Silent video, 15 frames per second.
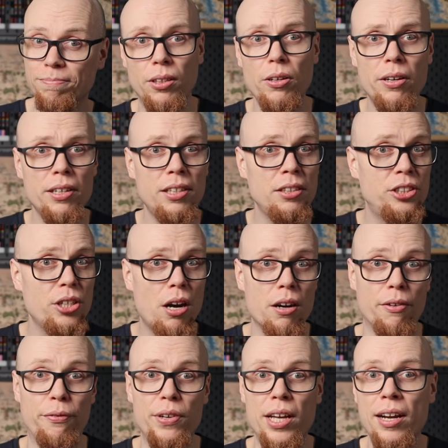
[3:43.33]
Look at the
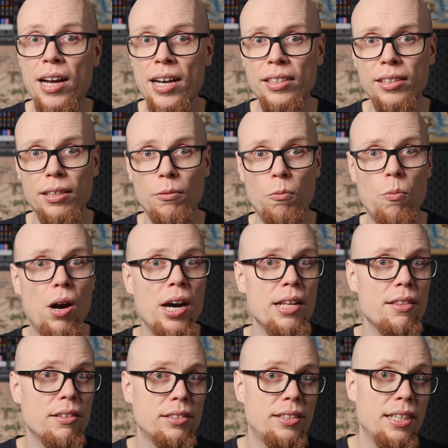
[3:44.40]
geography and ask, why
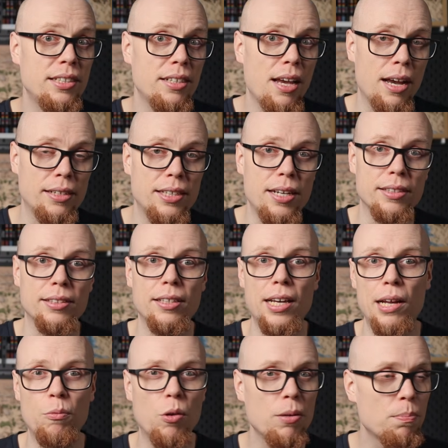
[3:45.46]
does this exist
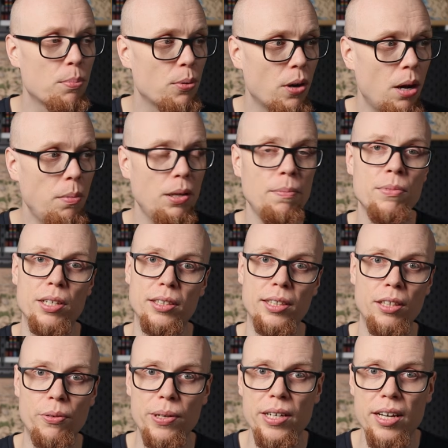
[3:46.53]
and what problem does
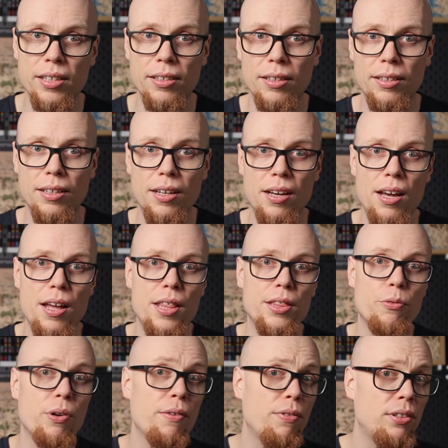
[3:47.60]
it create?
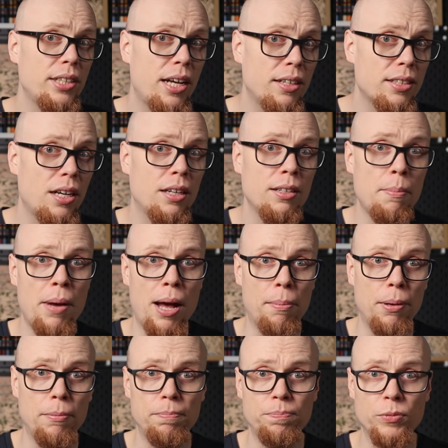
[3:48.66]
The river delta on the
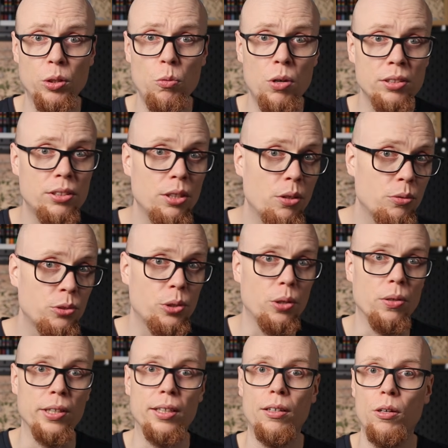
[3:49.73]
map. Who wants to
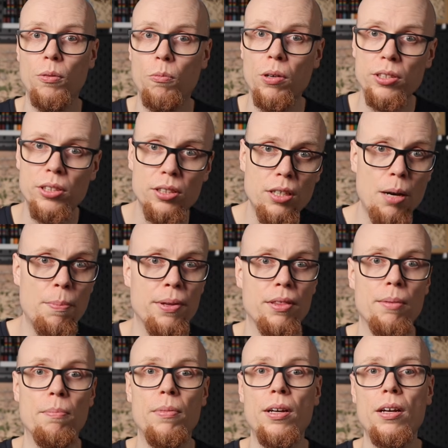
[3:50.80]
control it? What's stopping them?